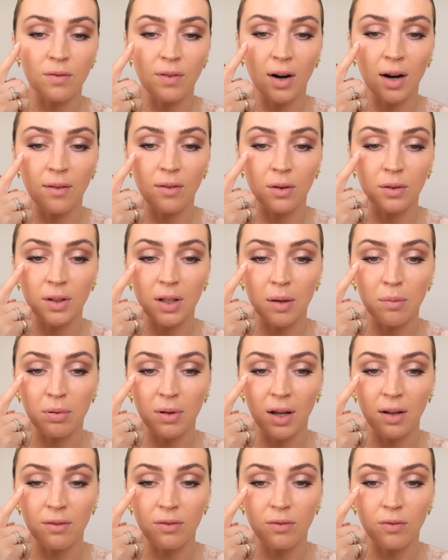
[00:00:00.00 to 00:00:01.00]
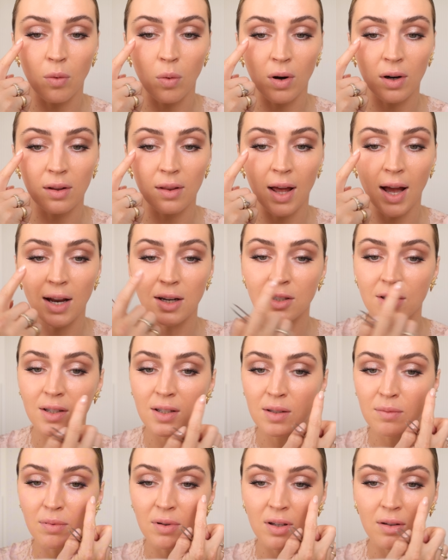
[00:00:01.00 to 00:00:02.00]
far I've only applied 4
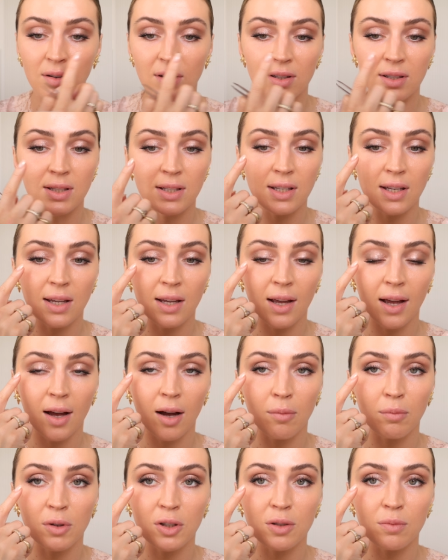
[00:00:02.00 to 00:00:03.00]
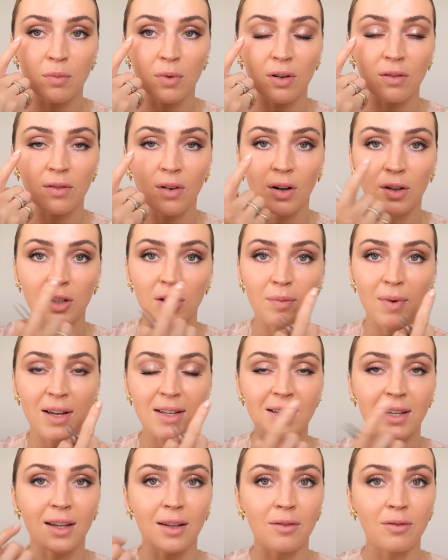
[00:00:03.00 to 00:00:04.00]
lashes, but you can see how much more
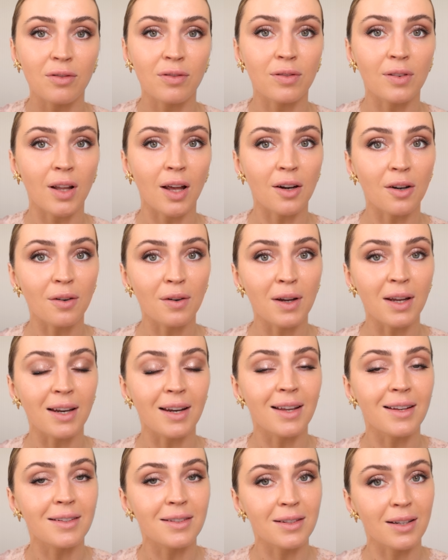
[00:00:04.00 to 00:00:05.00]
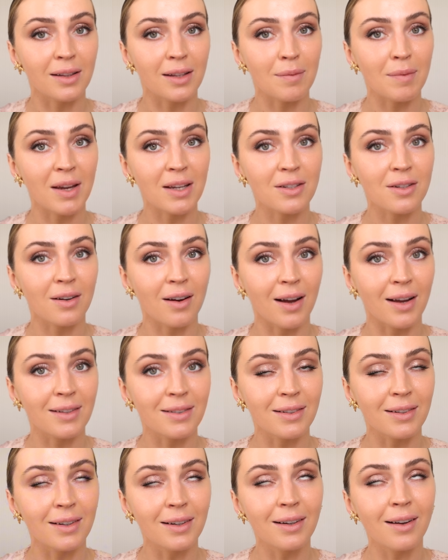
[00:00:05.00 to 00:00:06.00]
volumizing and fluttery it instantly makes your
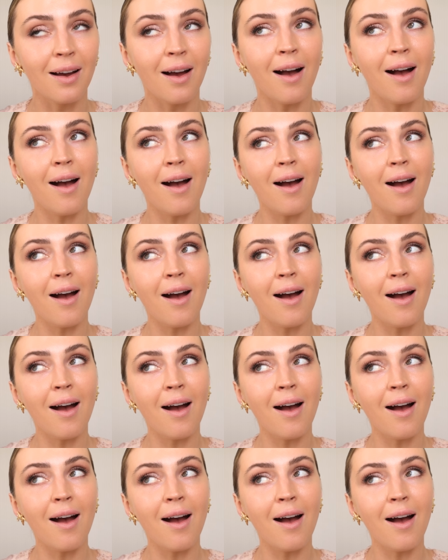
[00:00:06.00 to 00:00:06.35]
eyes look.